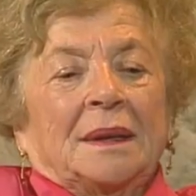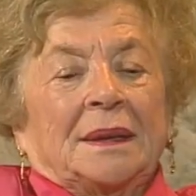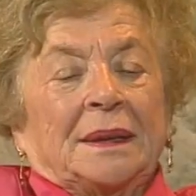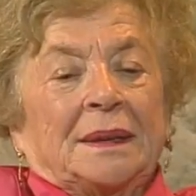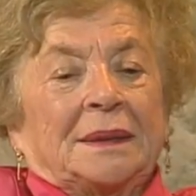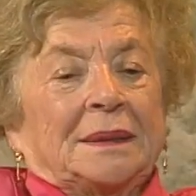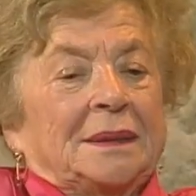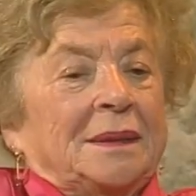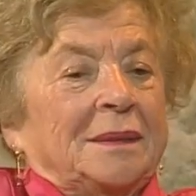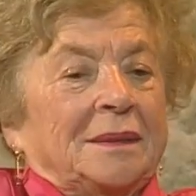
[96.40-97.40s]

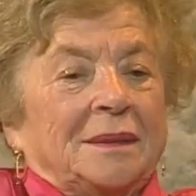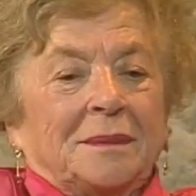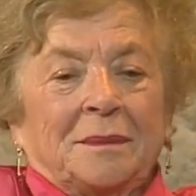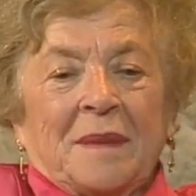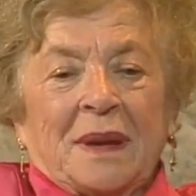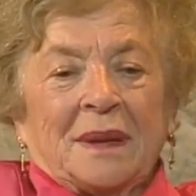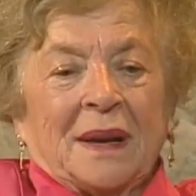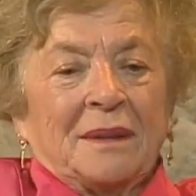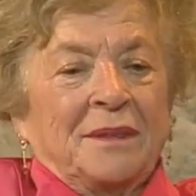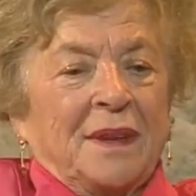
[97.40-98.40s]
And my
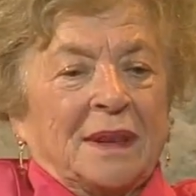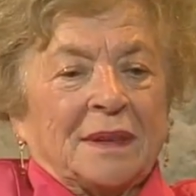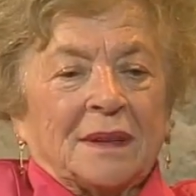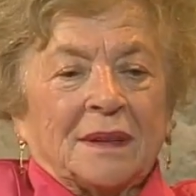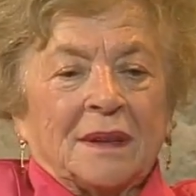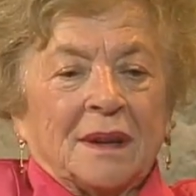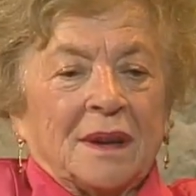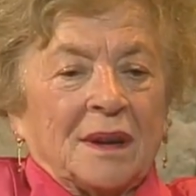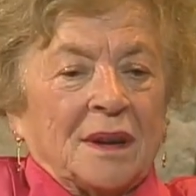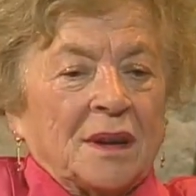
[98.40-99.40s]
grandfather,
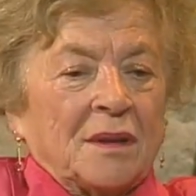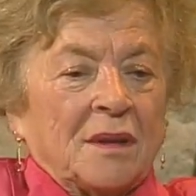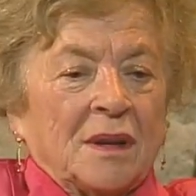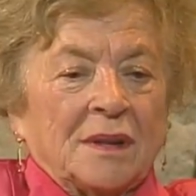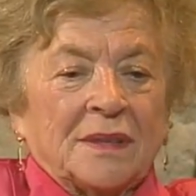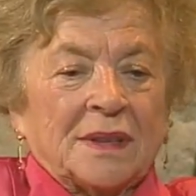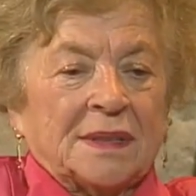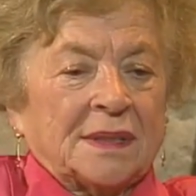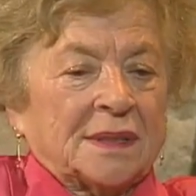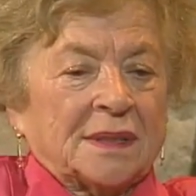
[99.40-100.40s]
he
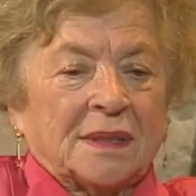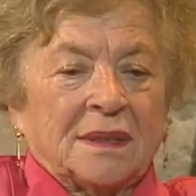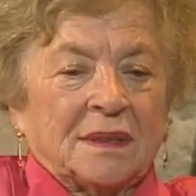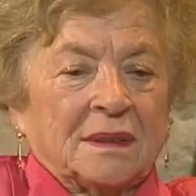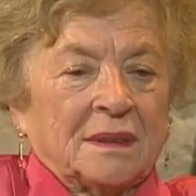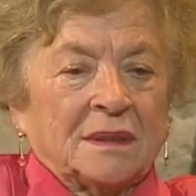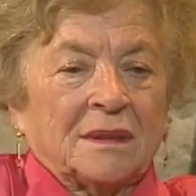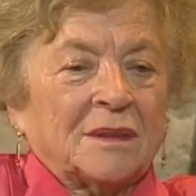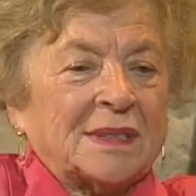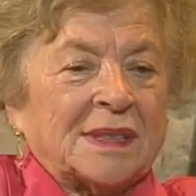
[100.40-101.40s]
always
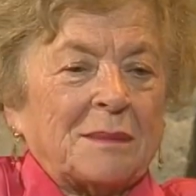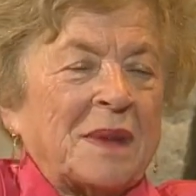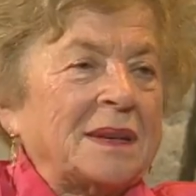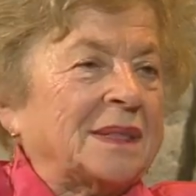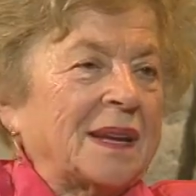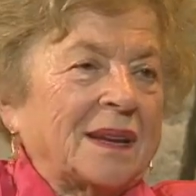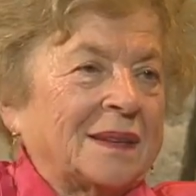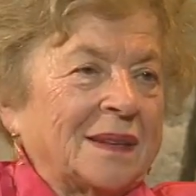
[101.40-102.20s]
was on my side.